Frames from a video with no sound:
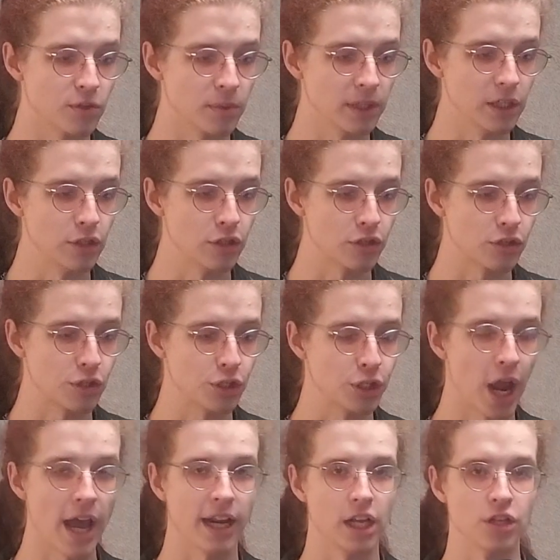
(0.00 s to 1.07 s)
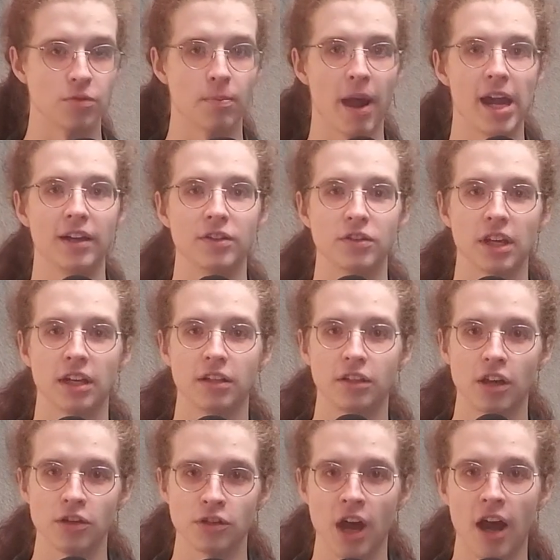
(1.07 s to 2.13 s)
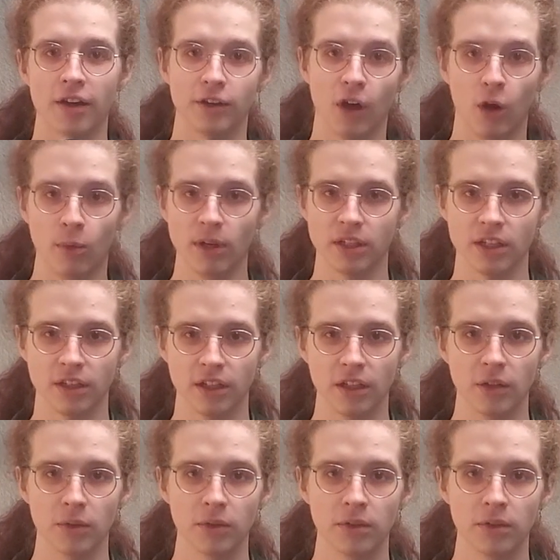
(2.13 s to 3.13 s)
really just shat his pants and does not know what to do.